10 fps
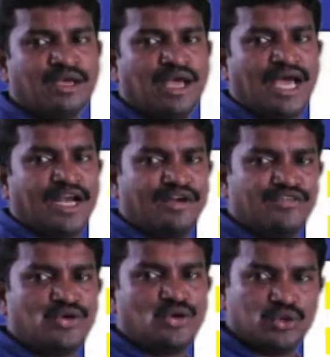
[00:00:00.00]
and
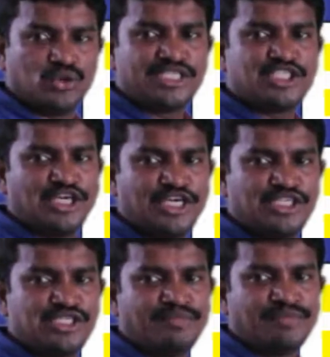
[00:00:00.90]
if you do this
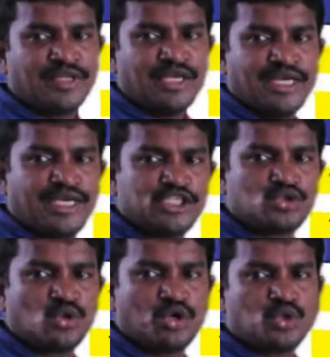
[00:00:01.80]
change, it is
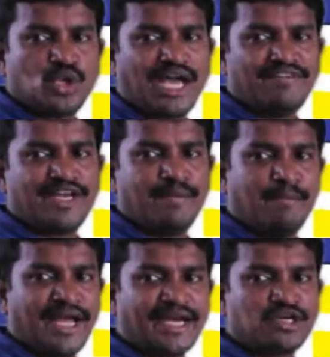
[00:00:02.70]
going to have an
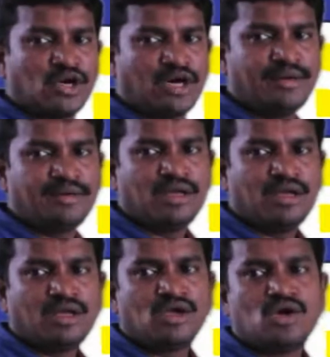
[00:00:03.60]
impact on
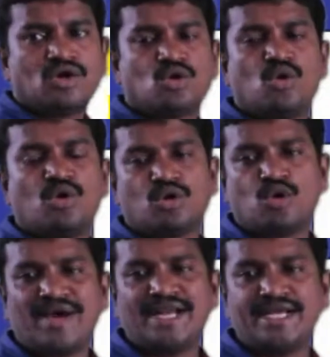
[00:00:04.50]
row
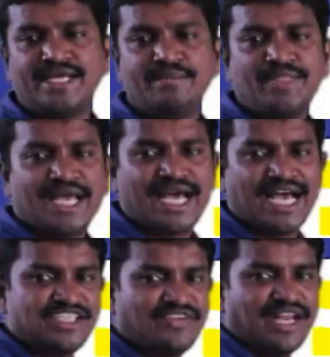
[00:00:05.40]
parity
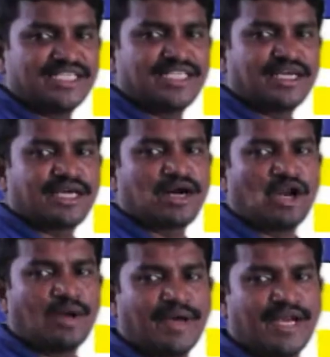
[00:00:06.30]
as well as the
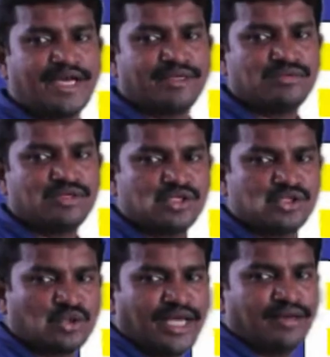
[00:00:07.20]
column parity.
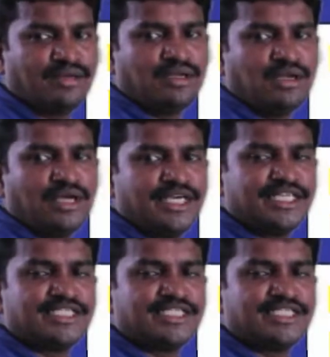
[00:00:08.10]
So then it is